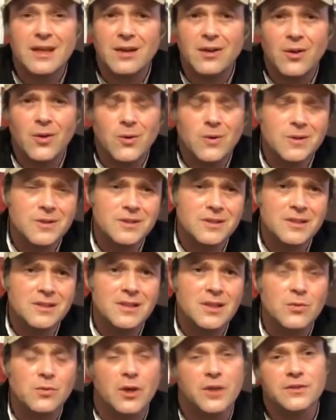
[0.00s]
in
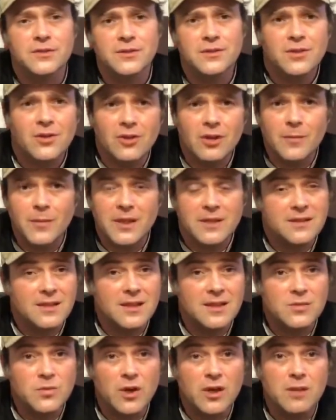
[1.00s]
courses, he runs tournaments.
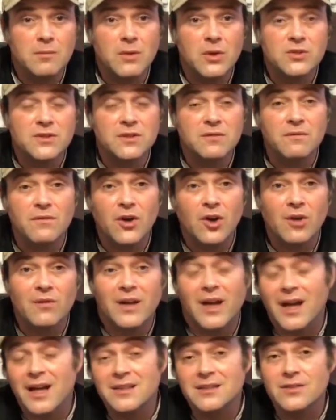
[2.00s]
He's one of the most
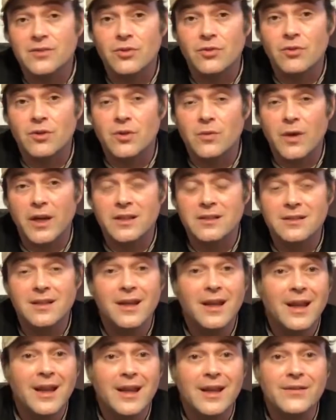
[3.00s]
involved guys in the Northwest
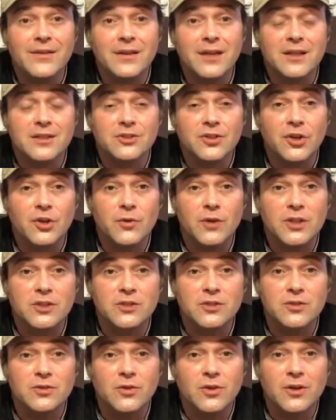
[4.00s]
and the Next
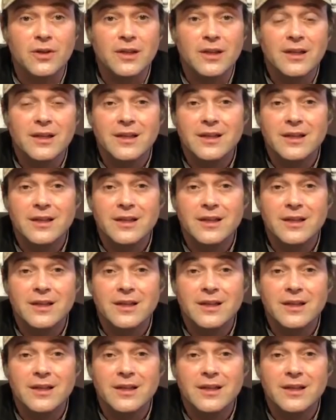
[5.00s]
Generation Tour.